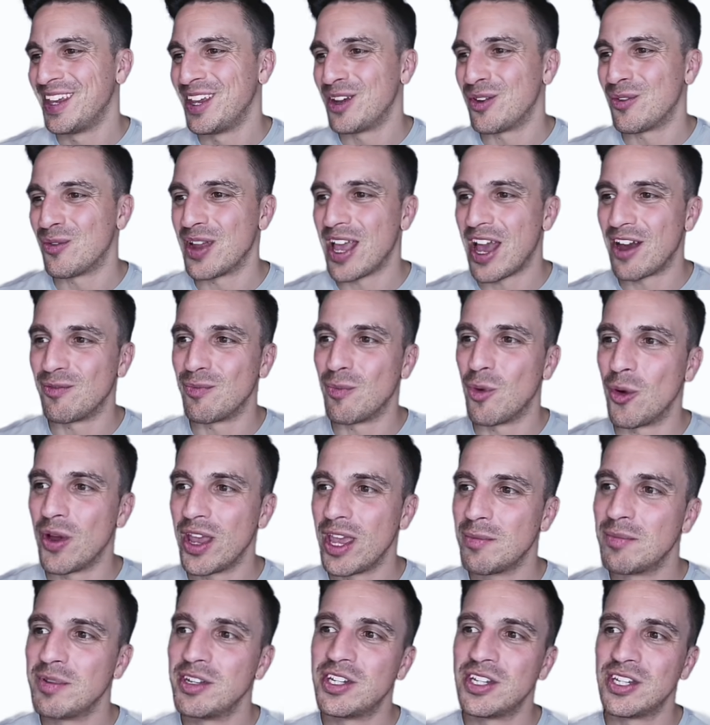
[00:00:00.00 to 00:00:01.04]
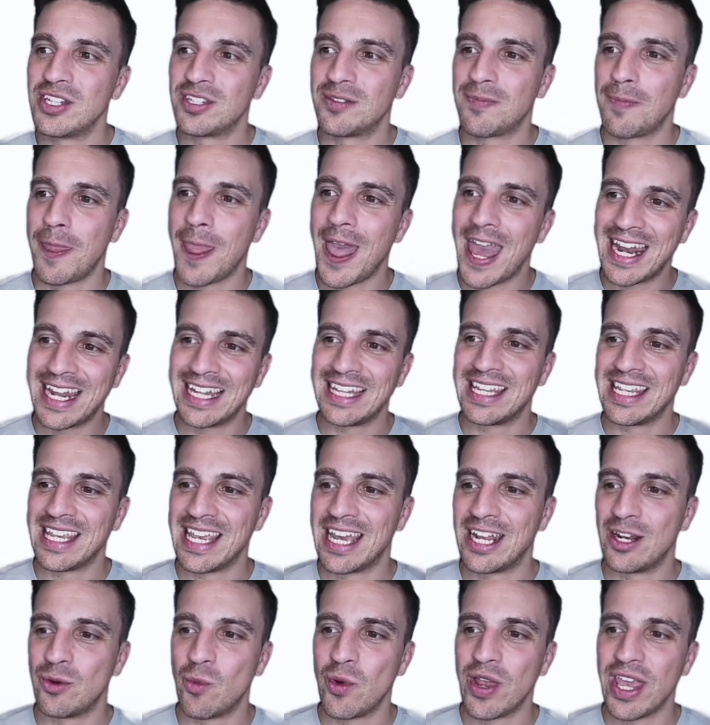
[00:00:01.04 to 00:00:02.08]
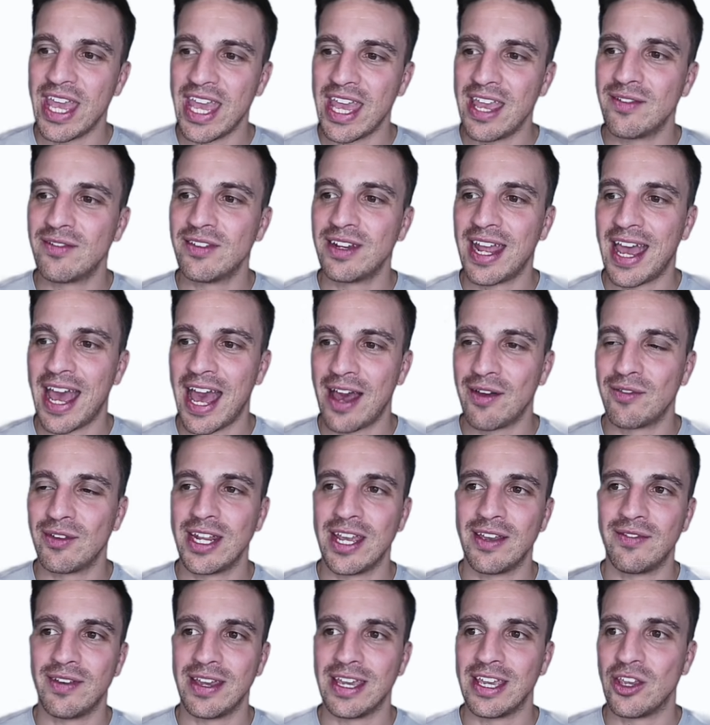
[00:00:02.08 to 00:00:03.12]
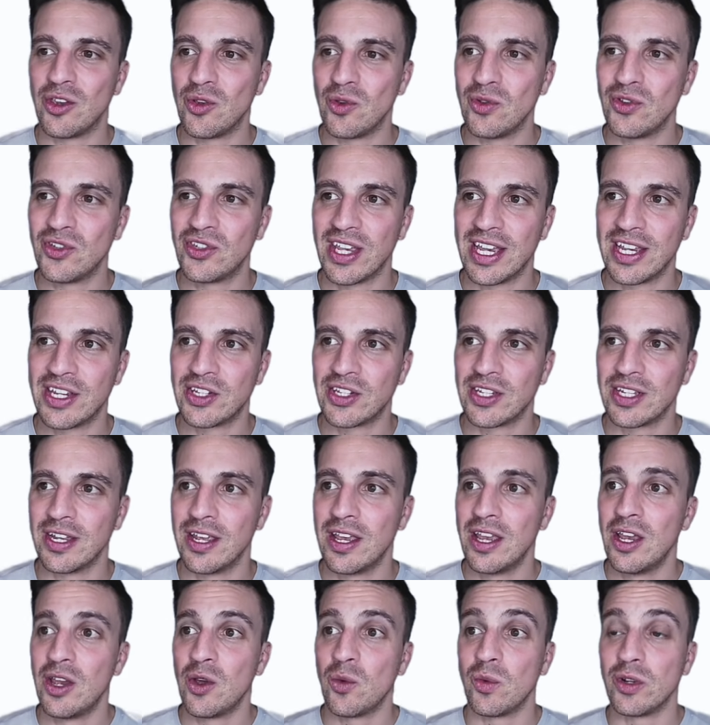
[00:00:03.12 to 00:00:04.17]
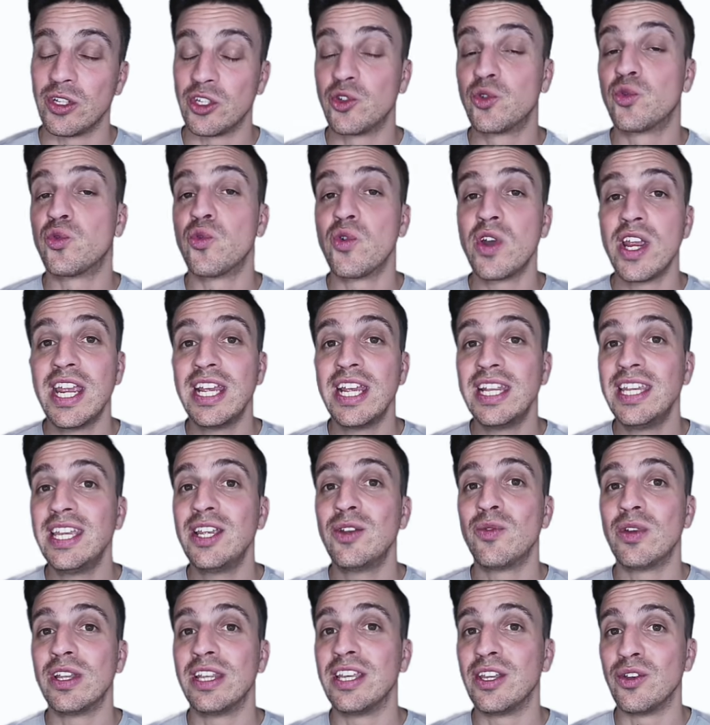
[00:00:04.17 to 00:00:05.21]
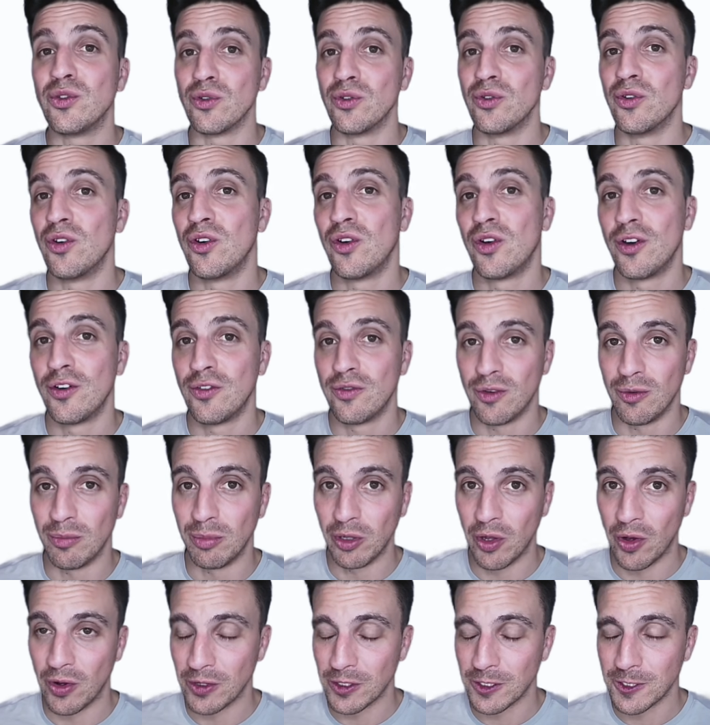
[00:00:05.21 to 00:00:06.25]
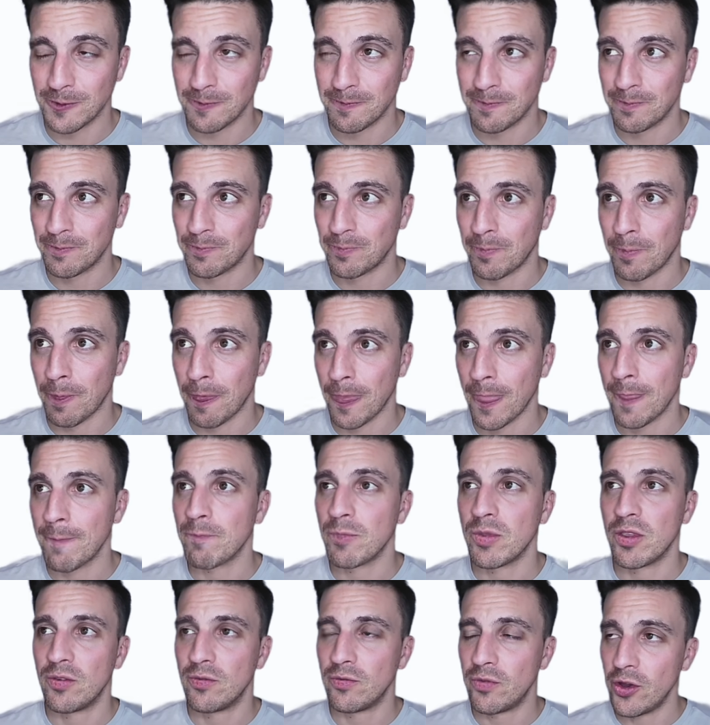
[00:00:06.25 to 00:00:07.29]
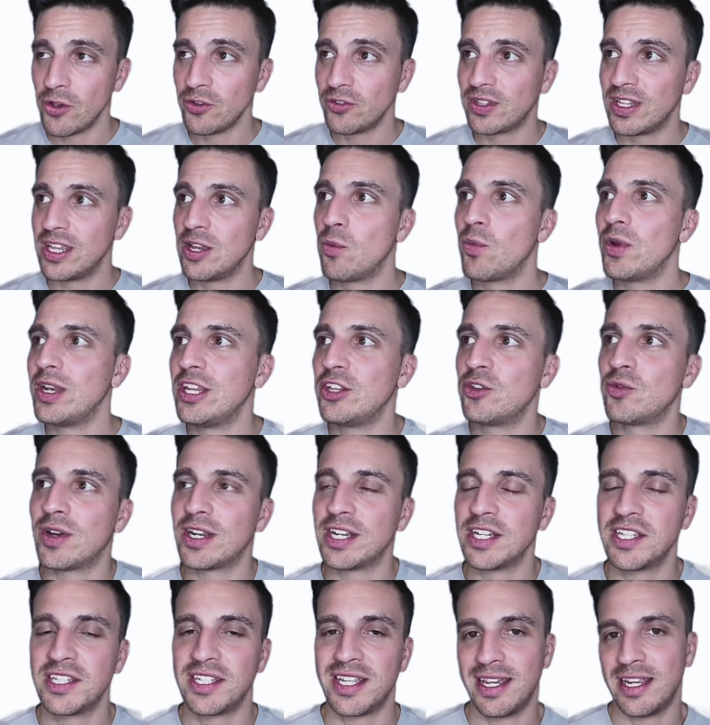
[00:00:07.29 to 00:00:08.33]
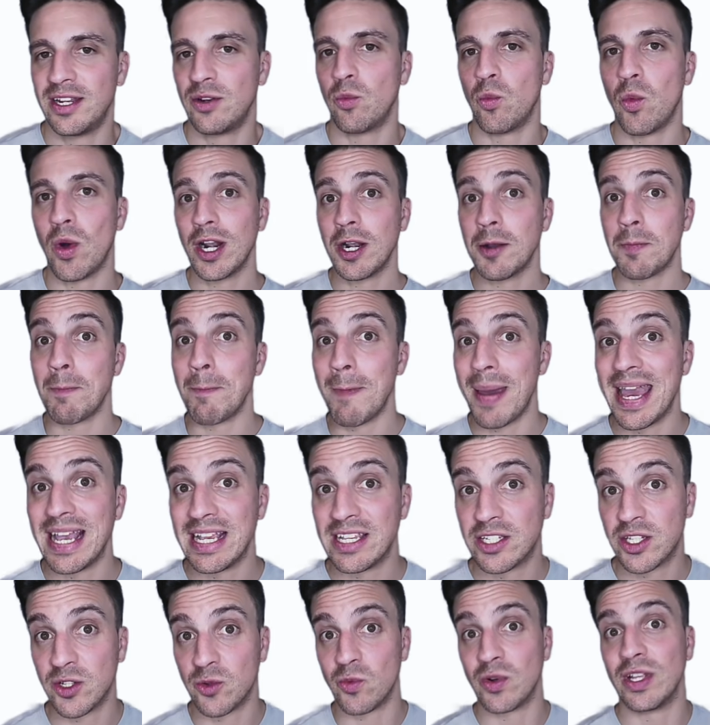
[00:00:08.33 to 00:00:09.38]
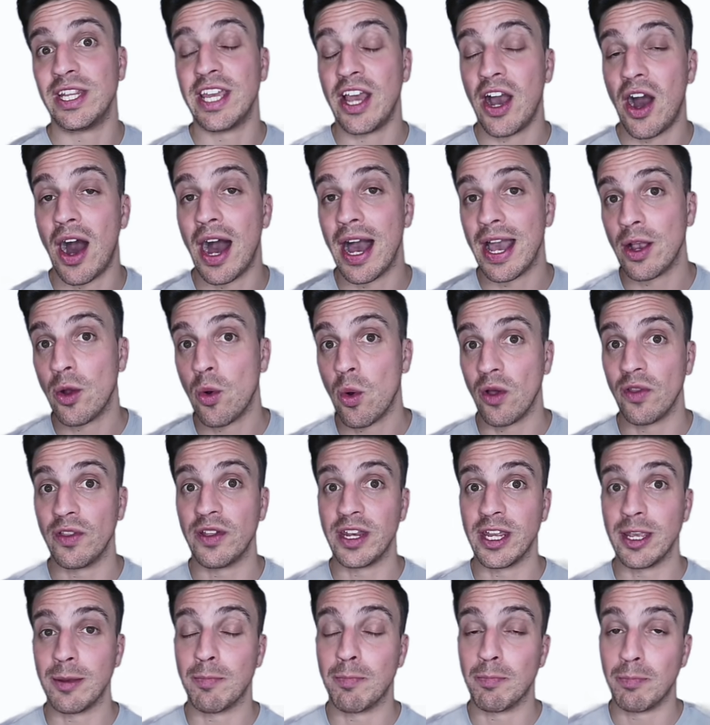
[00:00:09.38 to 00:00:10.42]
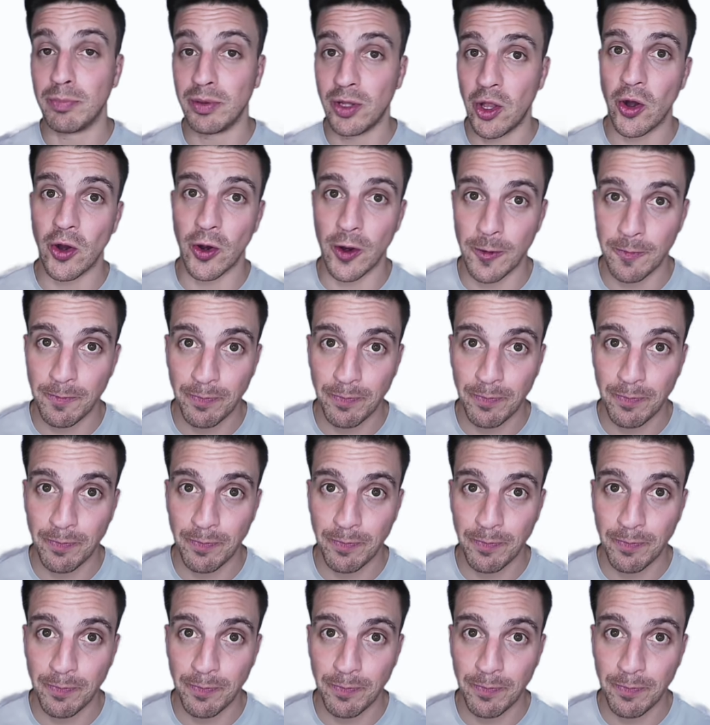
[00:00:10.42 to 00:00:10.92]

We have more images, and at the end, we even have an FAQ section, which is really, really good for blogs. Firstly, we need to understand what makes a really high quality blog.